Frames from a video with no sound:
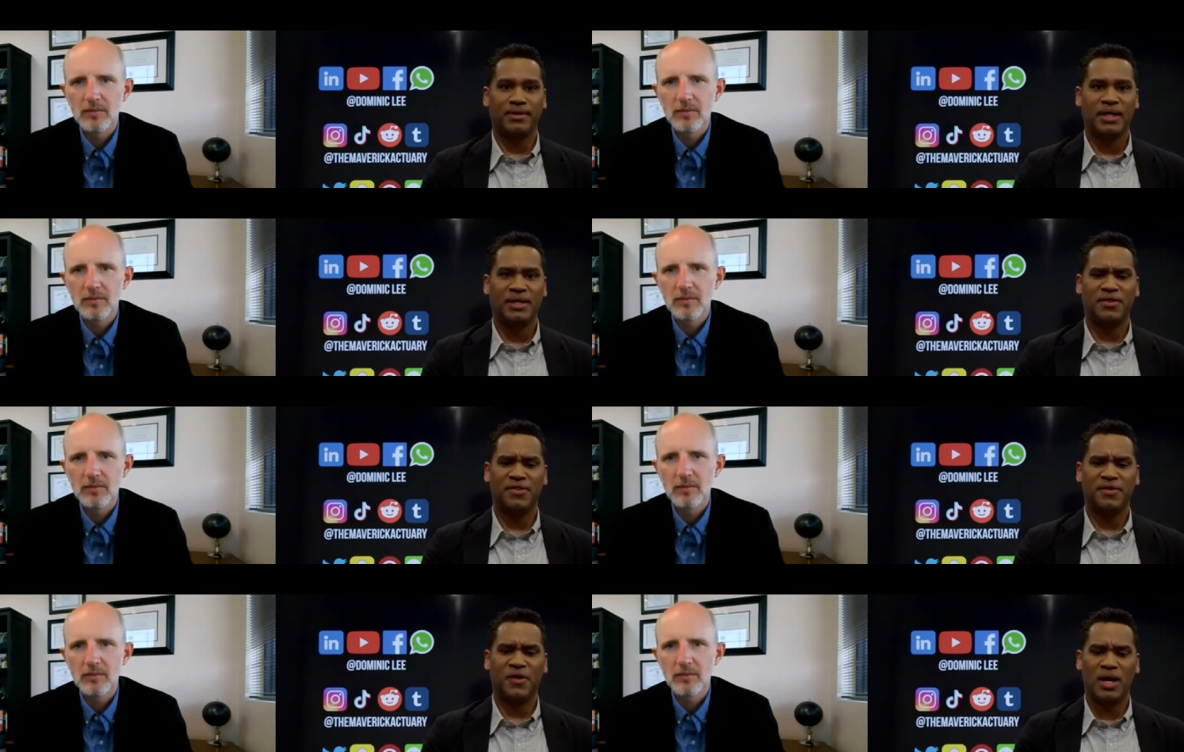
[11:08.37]
Speaker 1: And then the
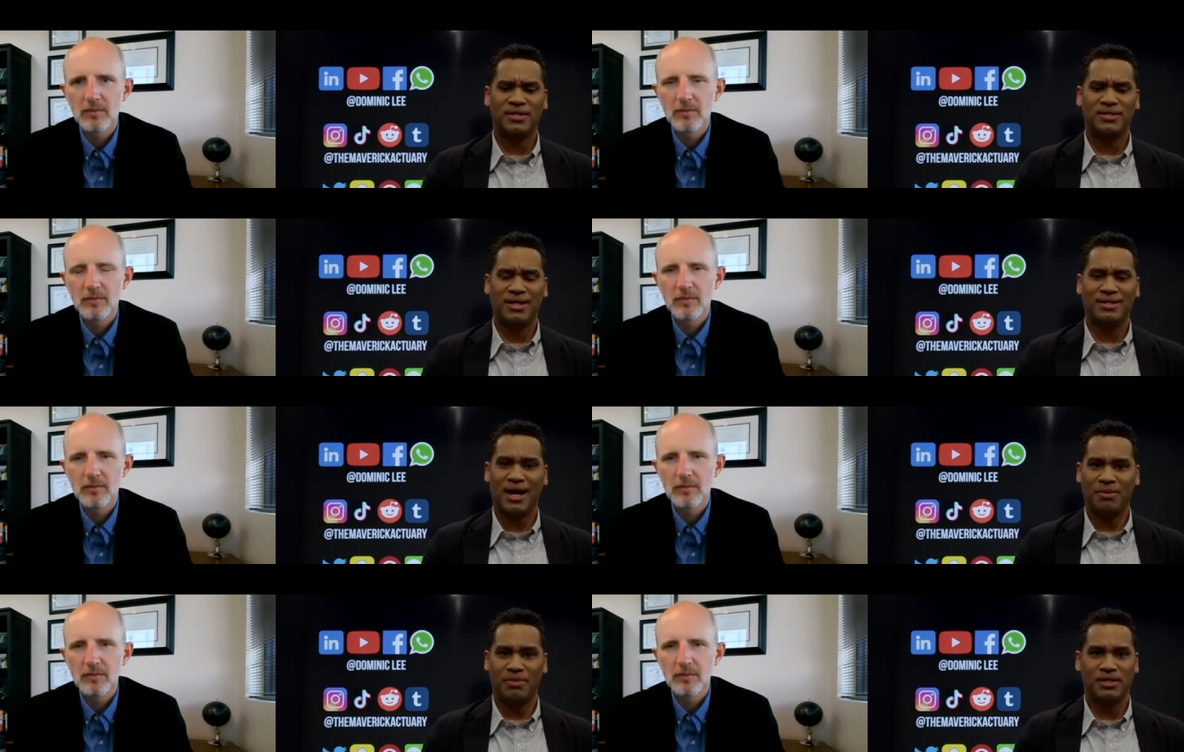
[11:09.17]
third one is
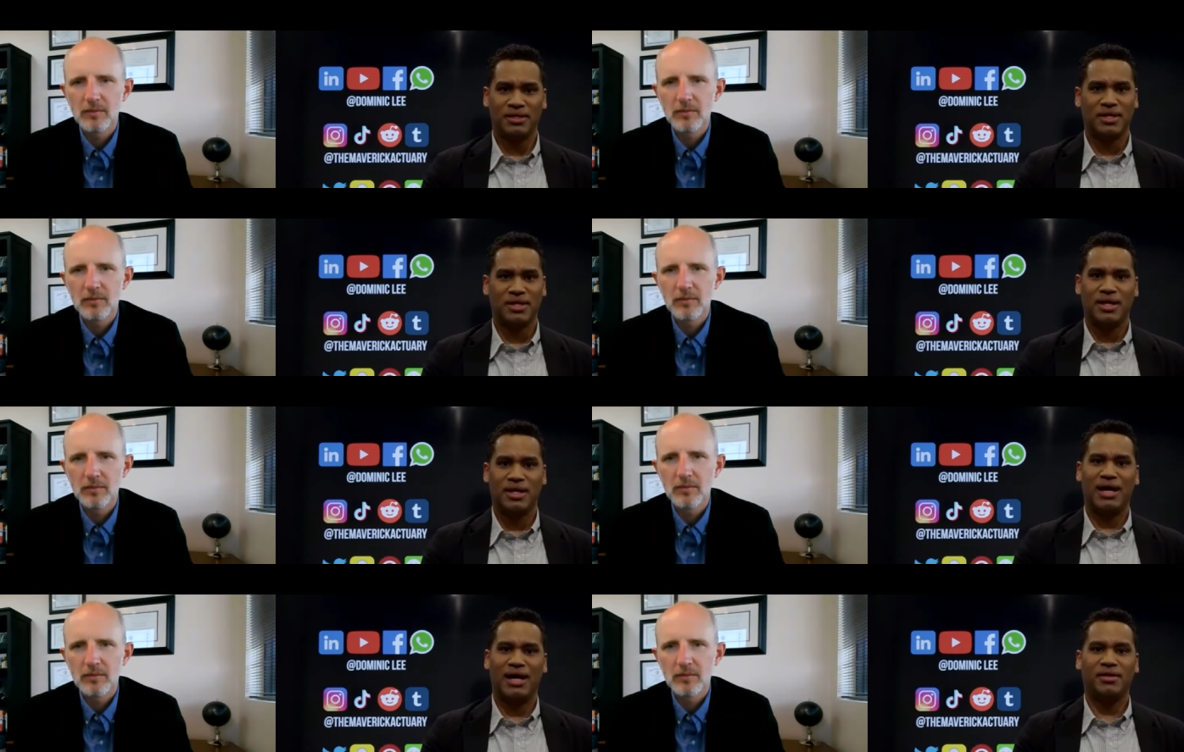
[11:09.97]
autonomy is
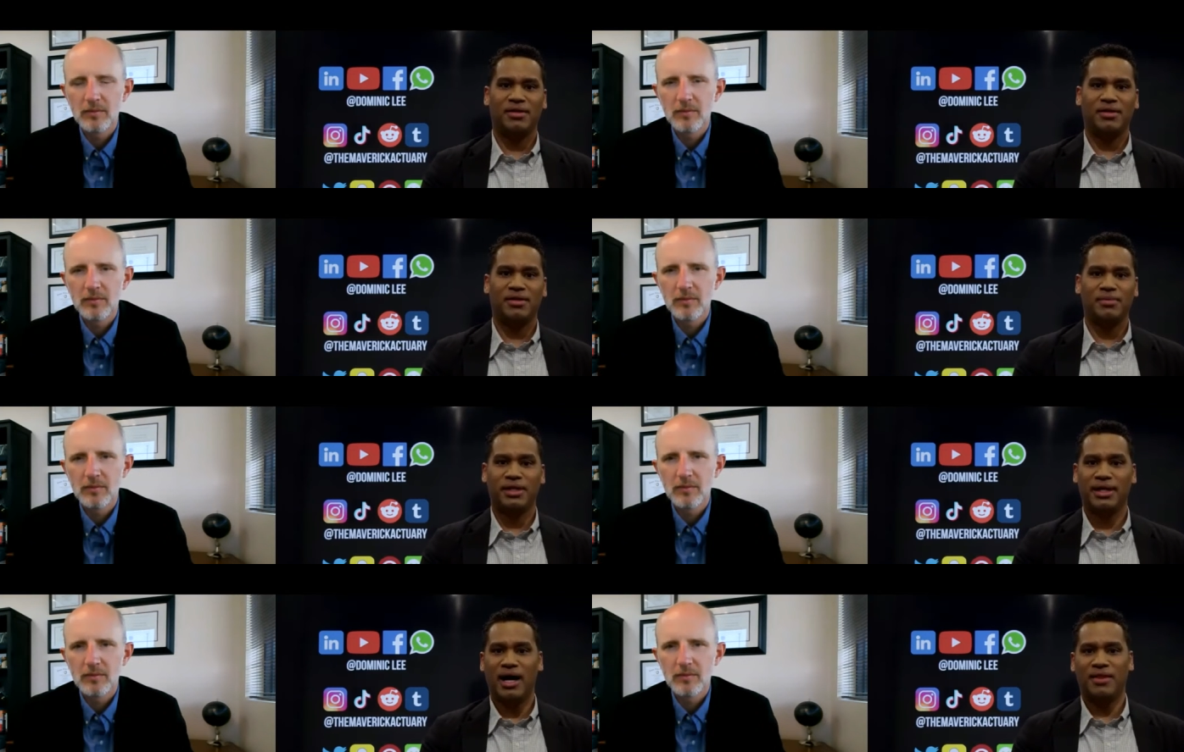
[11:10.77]
having the
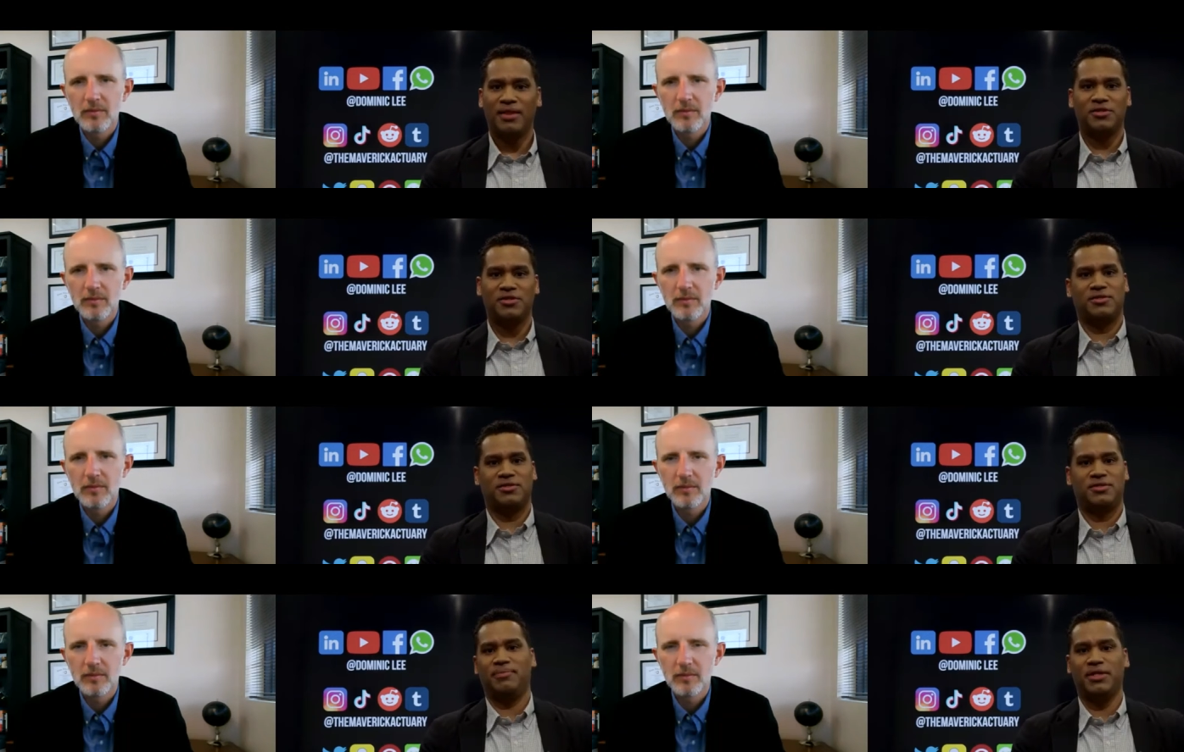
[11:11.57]
ability to let
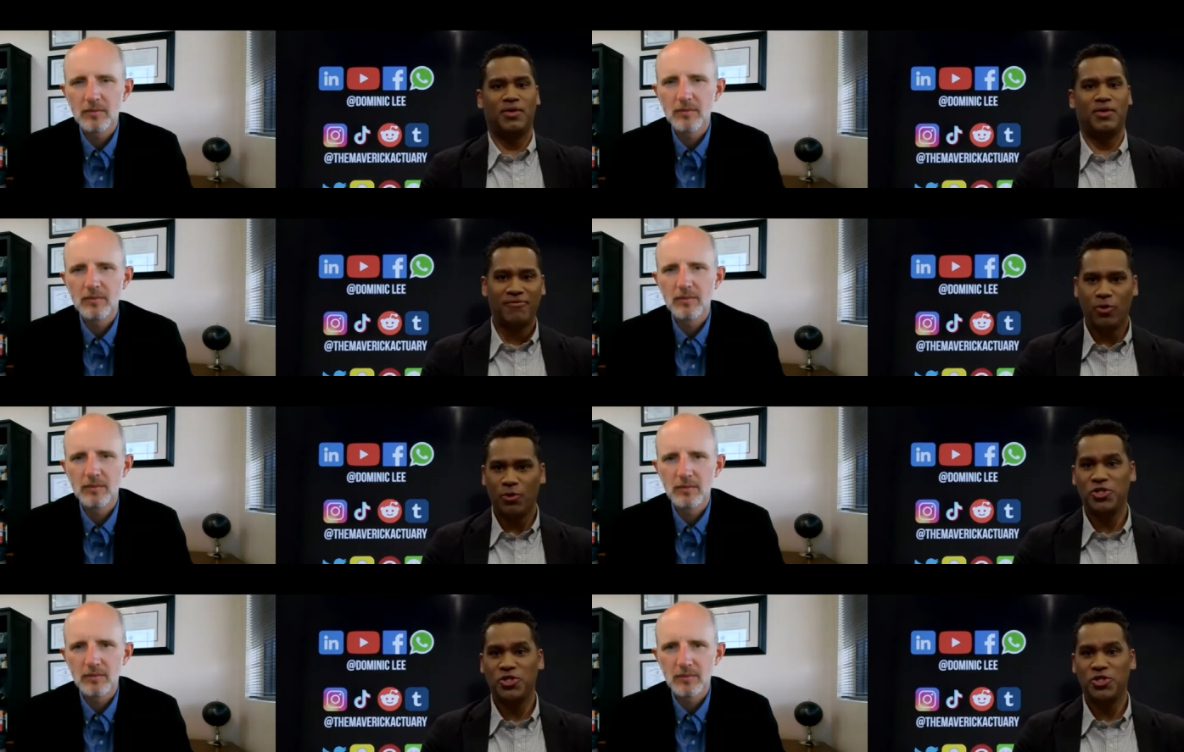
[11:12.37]
others, uh, you know, have
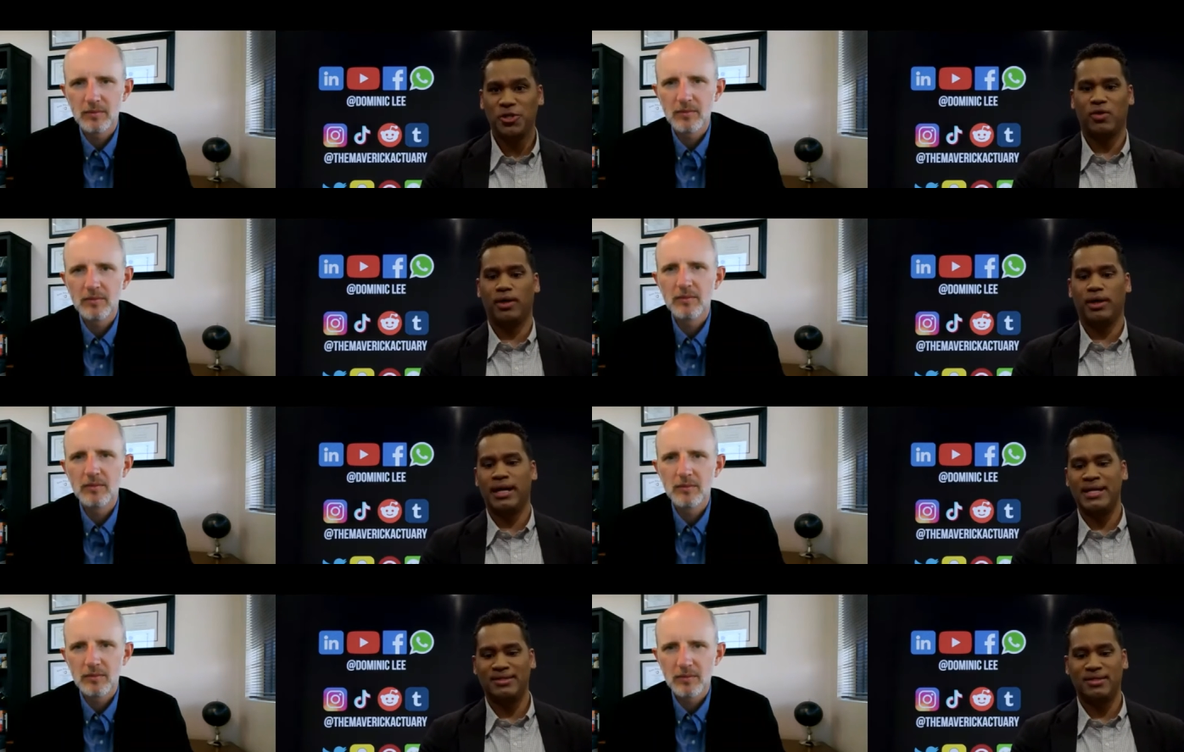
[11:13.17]
ownership of their
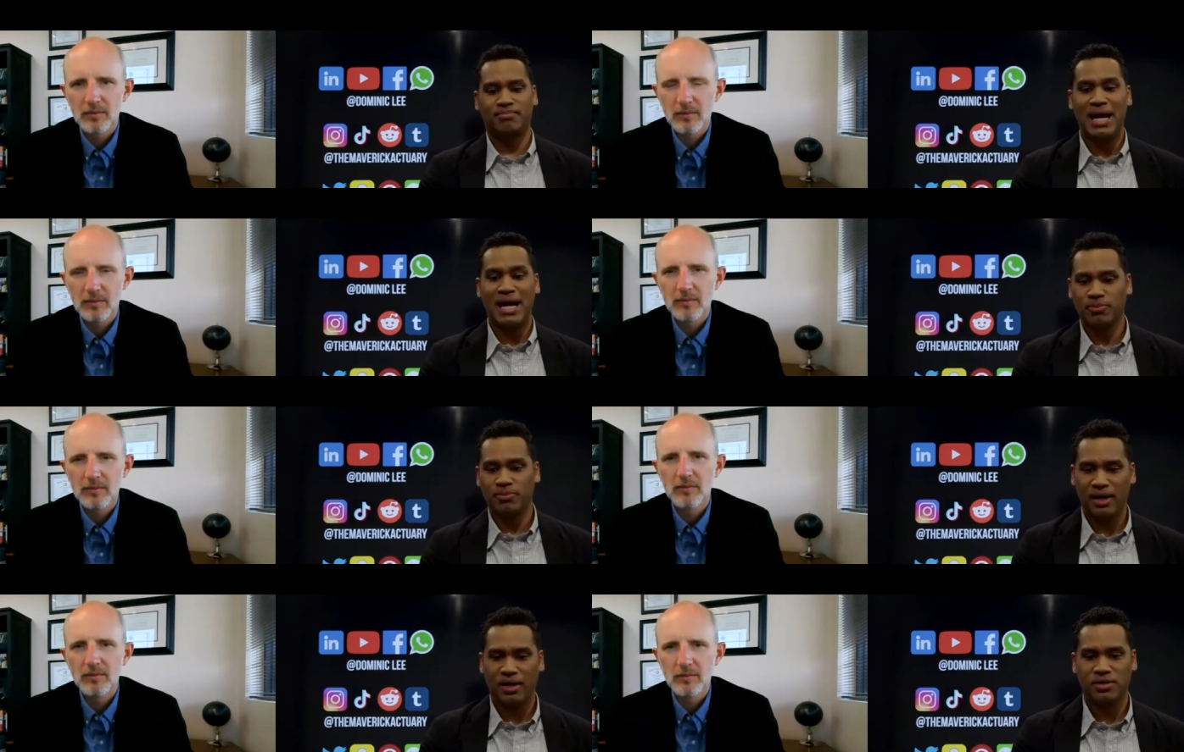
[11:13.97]
work and not to
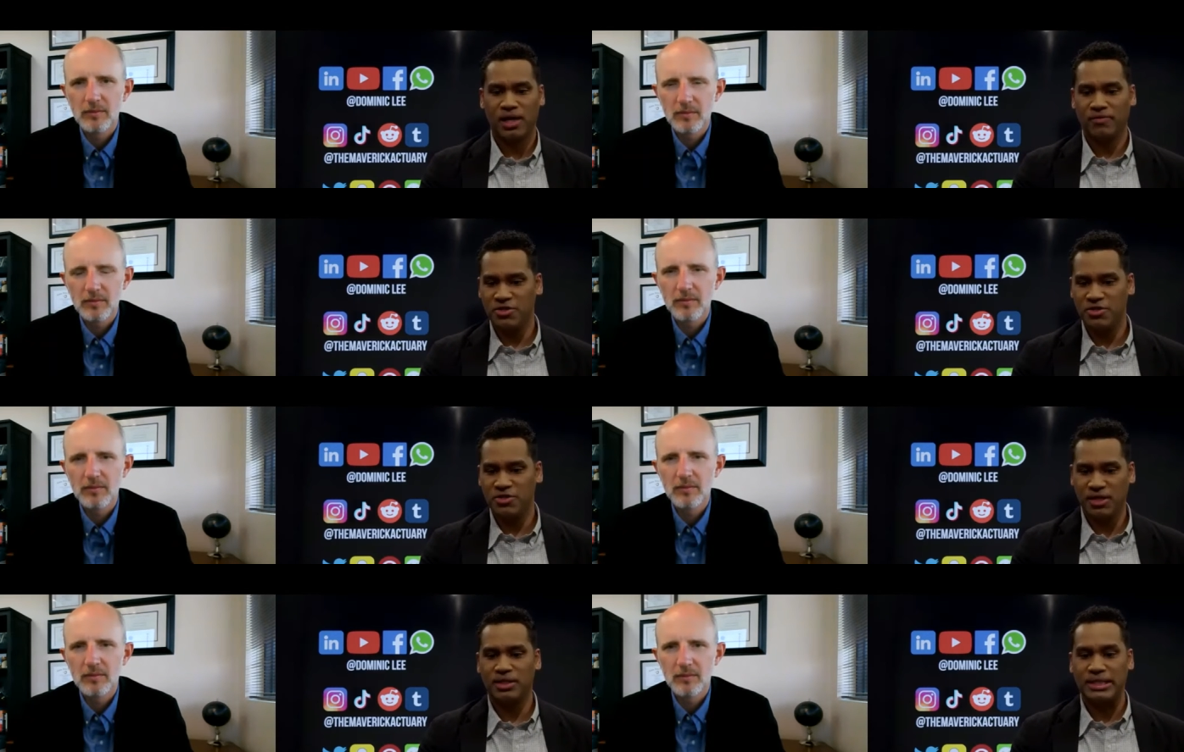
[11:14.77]
micromanage every
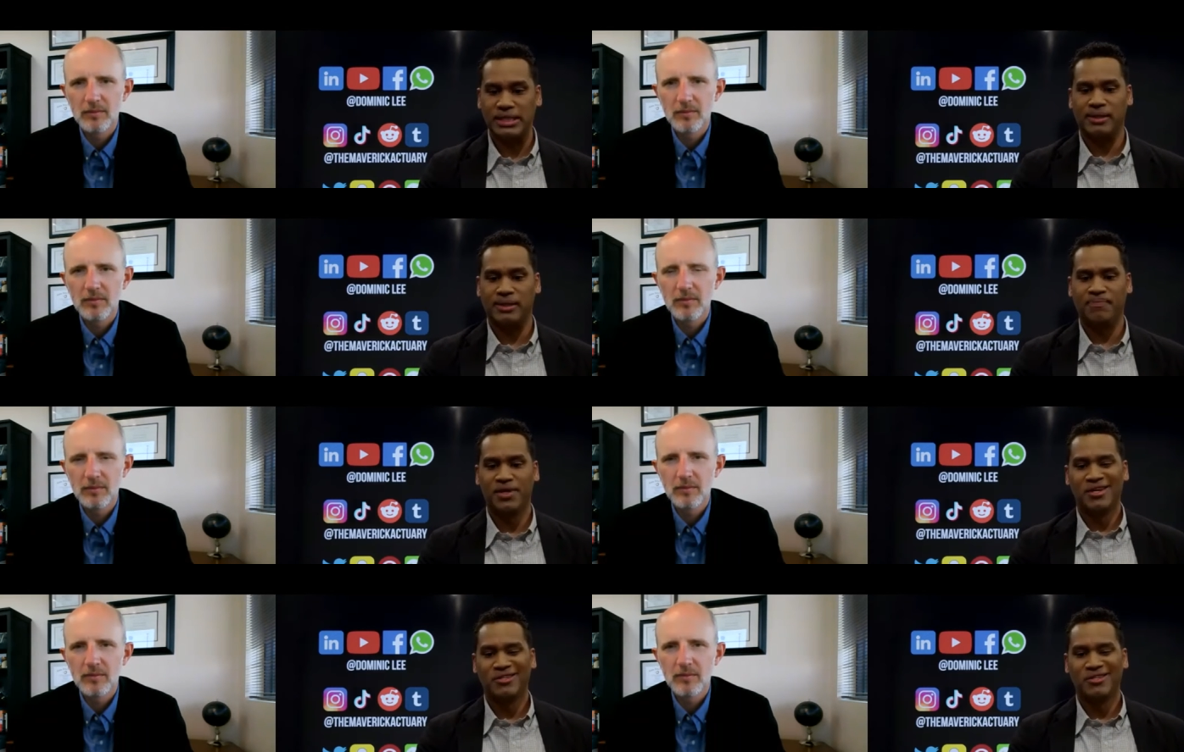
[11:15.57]
single detail.